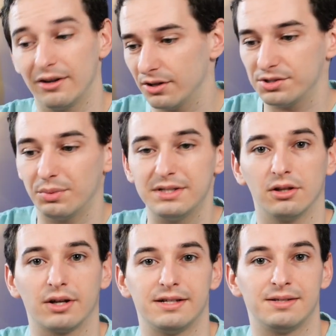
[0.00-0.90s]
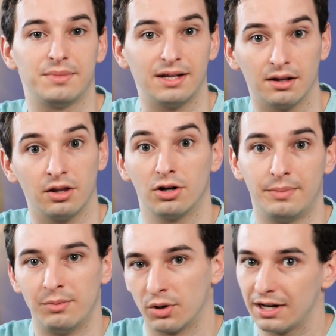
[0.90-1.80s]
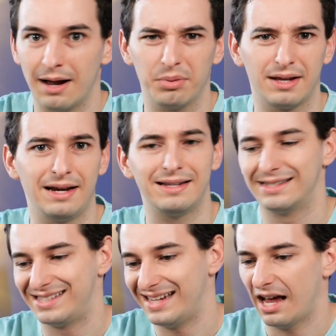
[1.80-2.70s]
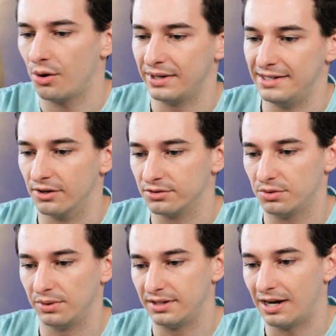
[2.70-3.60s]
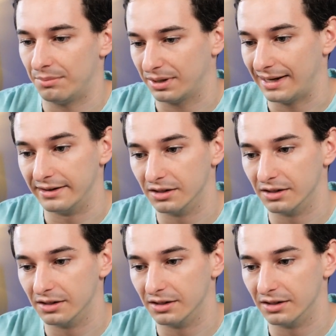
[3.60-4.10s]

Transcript: Now I also want to look at something a little bit more complicated to see how he dealt with complicated